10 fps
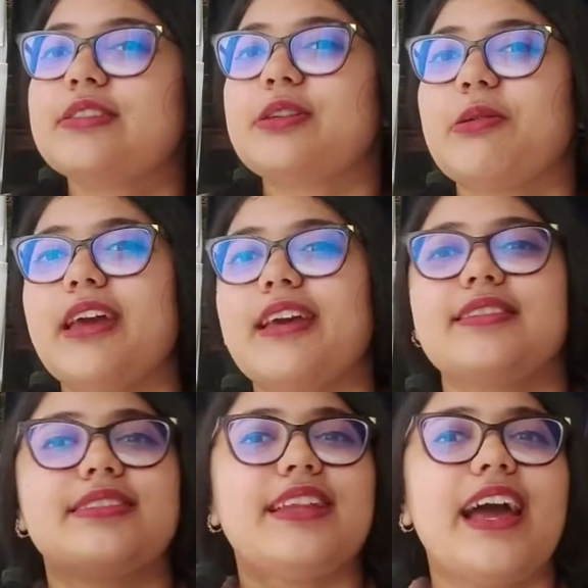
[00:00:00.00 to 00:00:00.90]
So
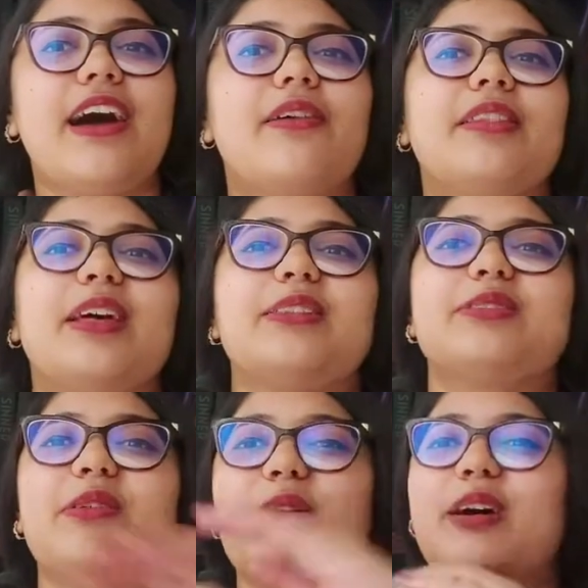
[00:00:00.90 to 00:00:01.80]
yes, now let's
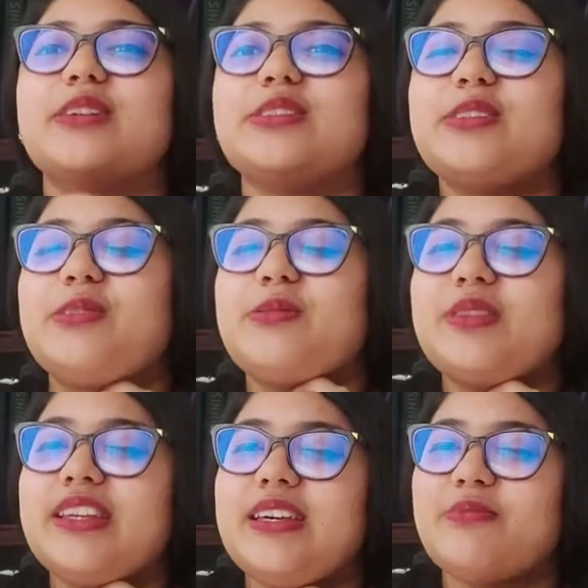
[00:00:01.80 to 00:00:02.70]
go on to
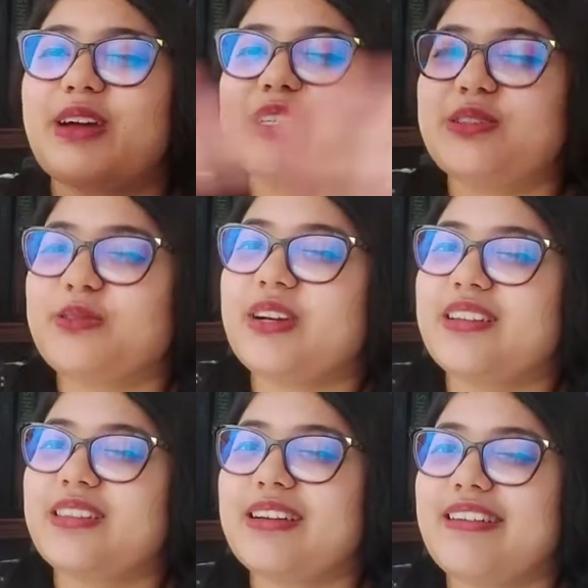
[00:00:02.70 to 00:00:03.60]
the magical
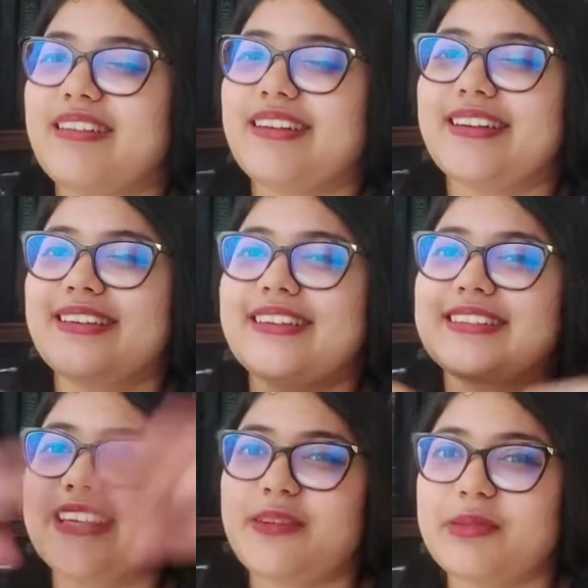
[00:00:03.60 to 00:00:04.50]

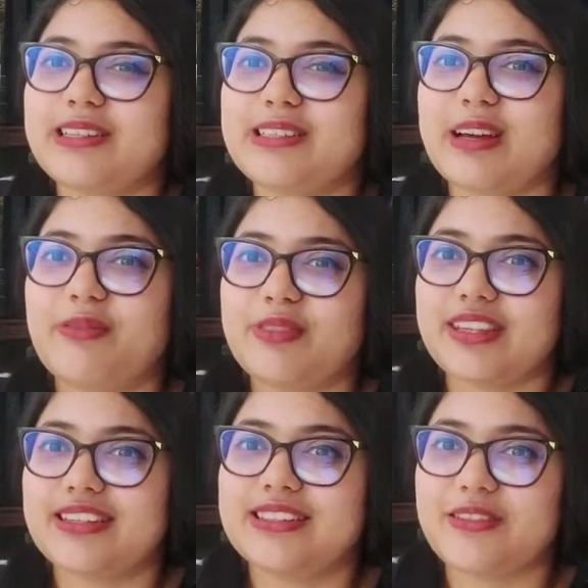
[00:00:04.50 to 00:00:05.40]
readathon segment of
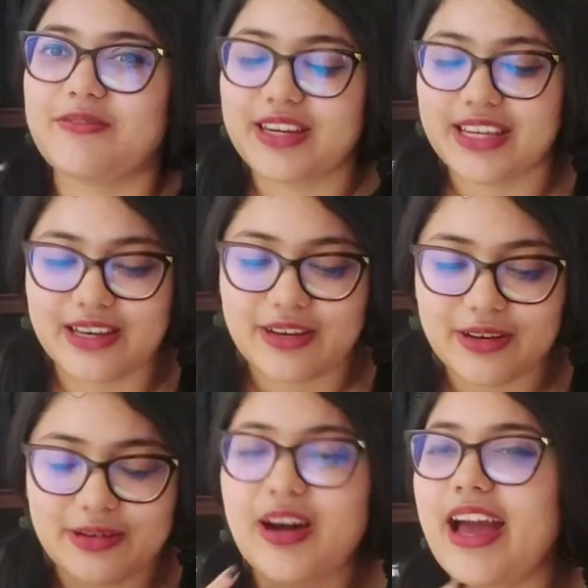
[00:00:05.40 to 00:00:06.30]
this
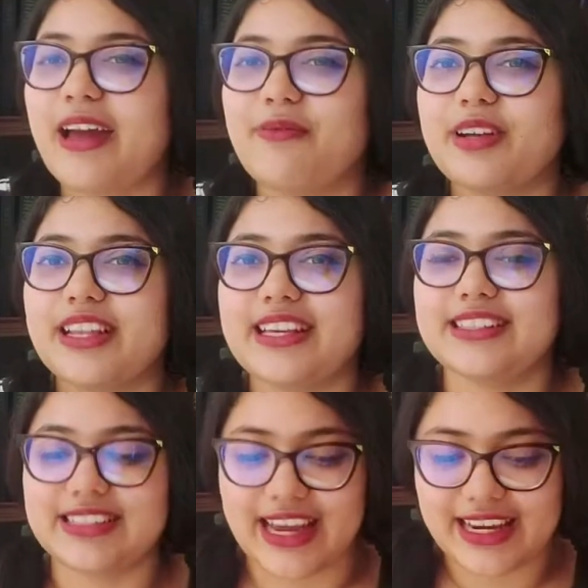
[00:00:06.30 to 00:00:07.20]
video. I'm really
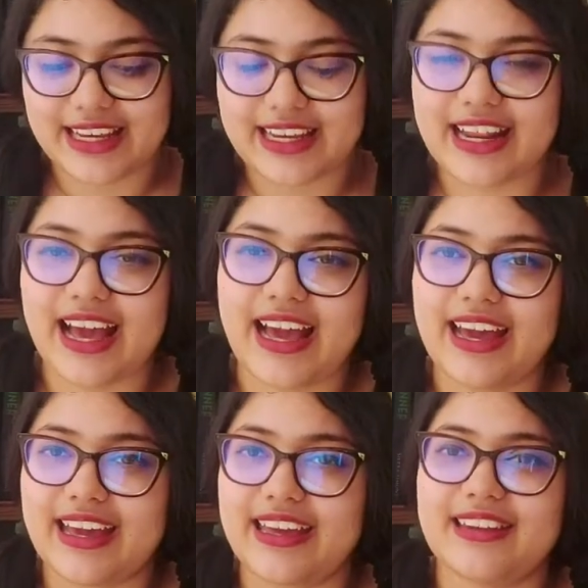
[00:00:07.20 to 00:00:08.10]
excited.
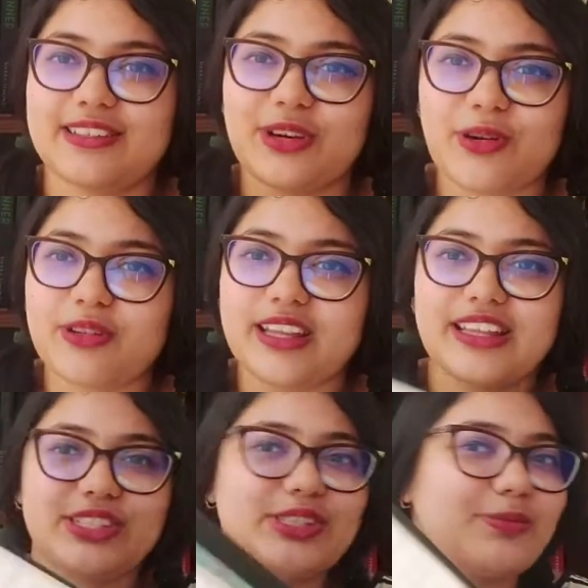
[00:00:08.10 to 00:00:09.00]
I
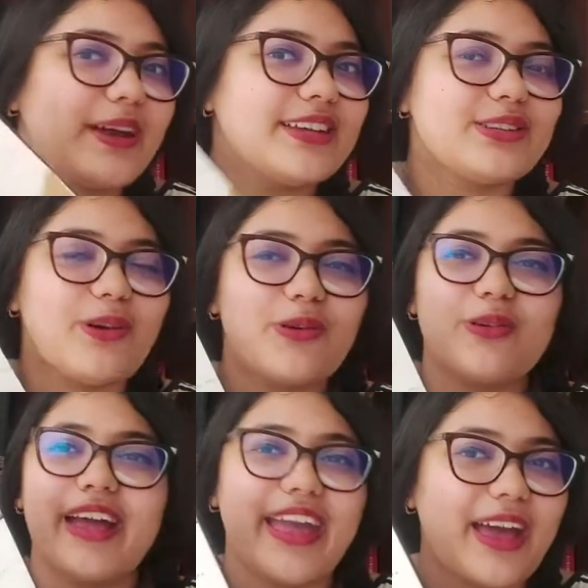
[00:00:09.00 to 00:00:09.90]
totally just went
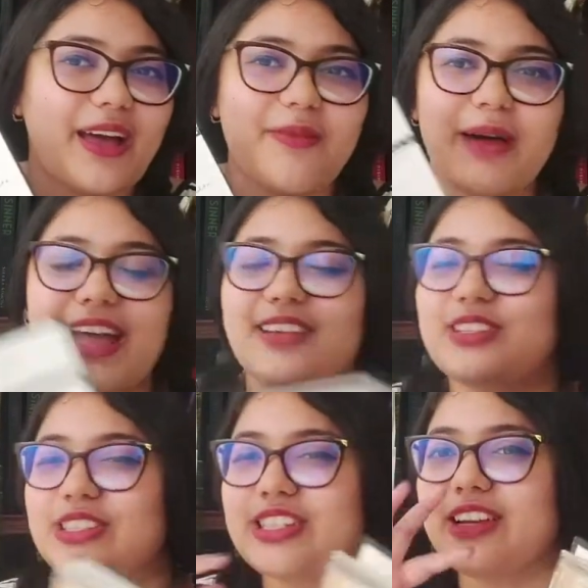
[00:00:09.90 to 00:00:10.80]
total ham.
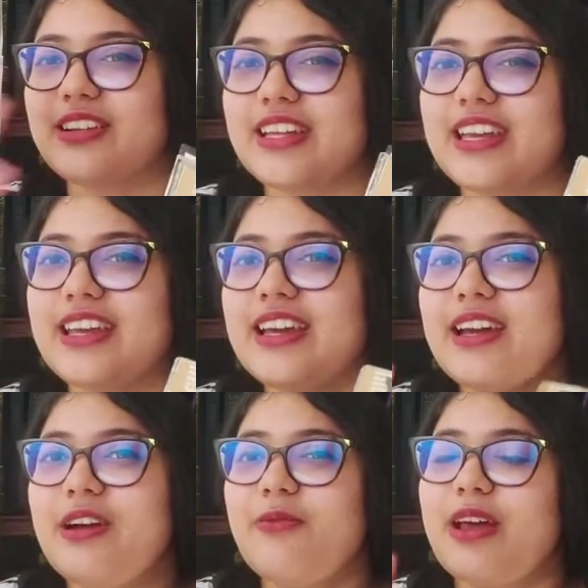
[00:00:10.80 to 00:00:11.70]
I generally,
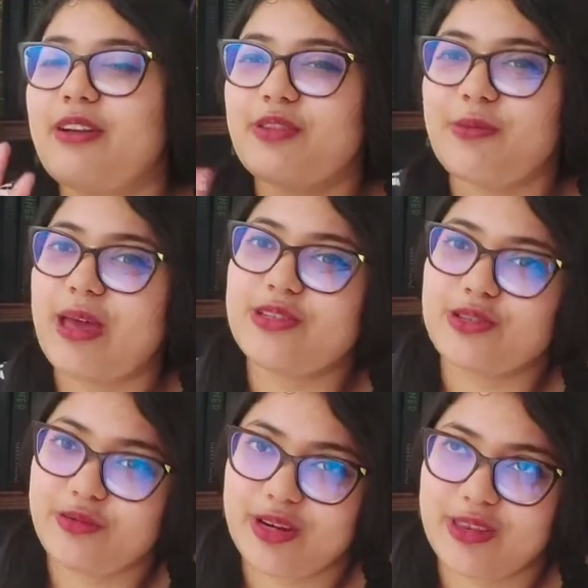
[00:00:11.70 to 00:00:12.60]
whenever the
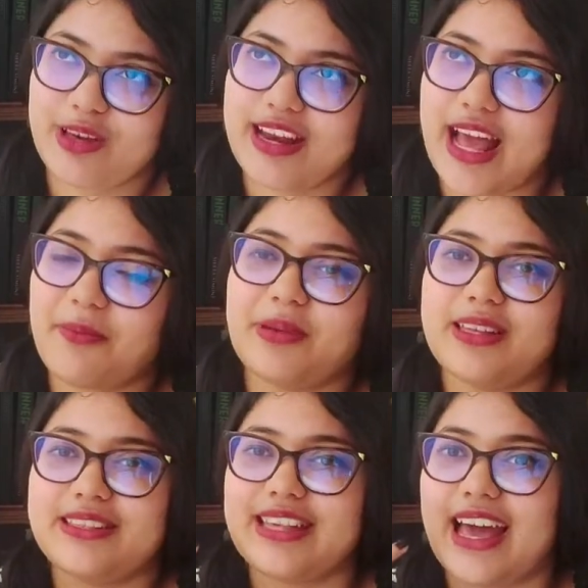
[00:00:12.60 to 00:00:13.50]
magical readathon
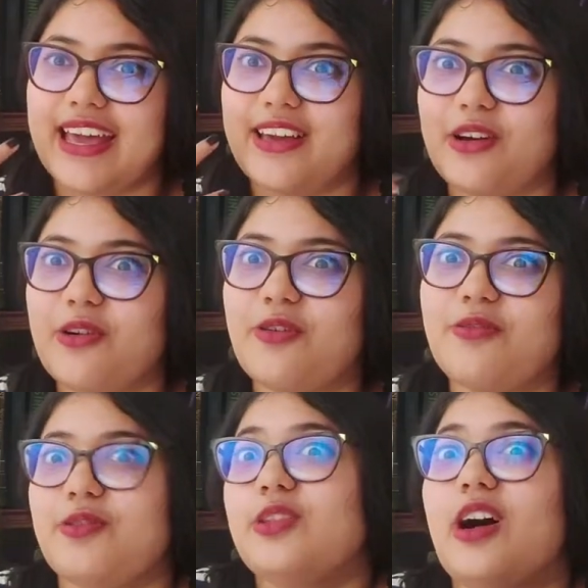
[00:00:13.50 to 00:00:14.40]
happens, I go
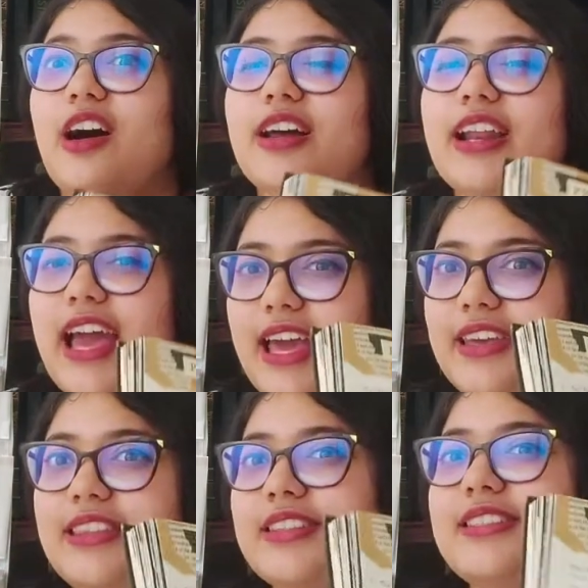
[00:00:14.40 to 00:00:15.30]
full on
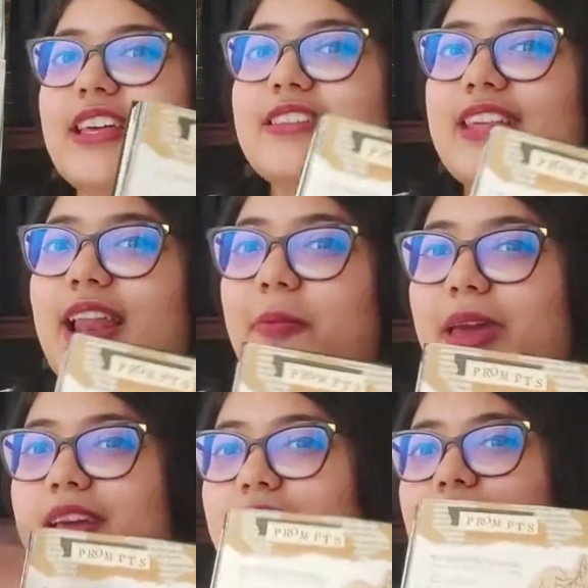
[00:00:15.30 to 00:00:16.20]
in the sense that I
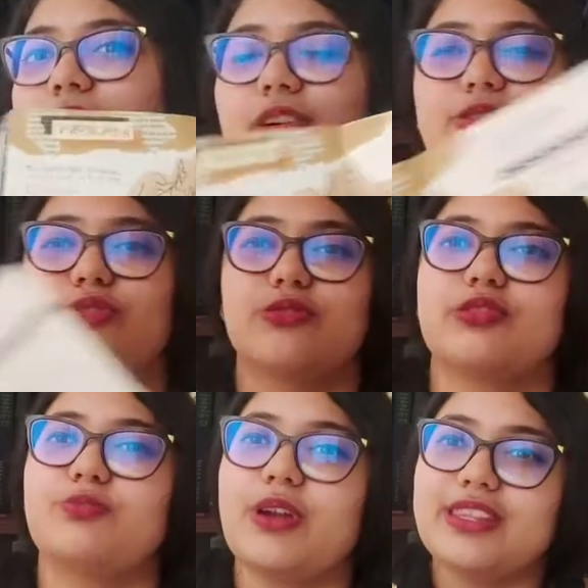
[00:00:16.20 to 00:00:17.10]
make like all sorts of
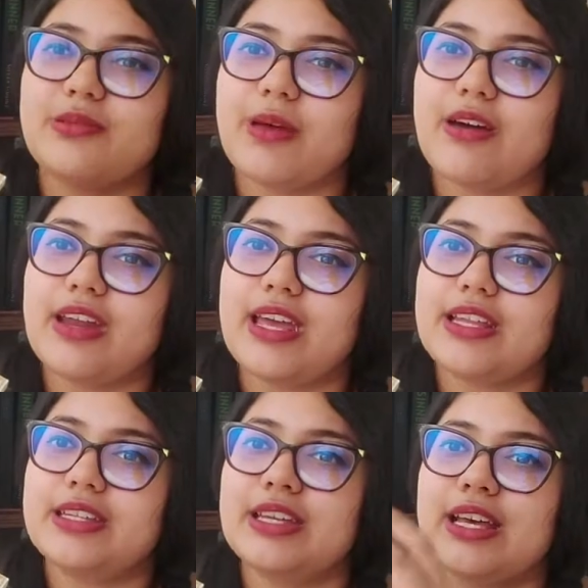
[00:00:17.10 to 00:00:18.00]
spreads about
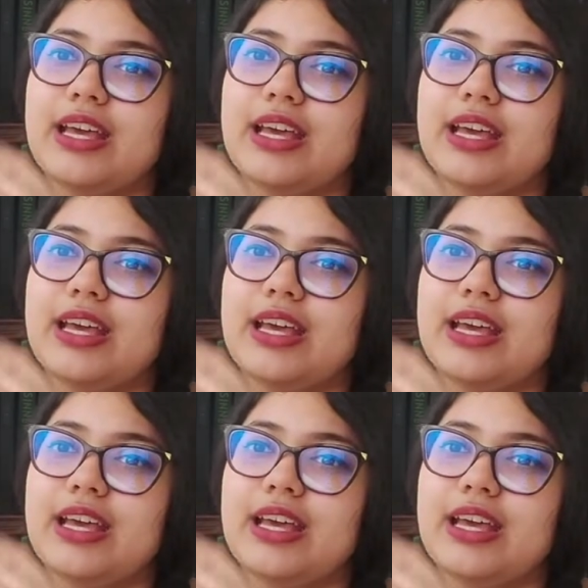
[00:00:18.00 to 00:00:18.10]
it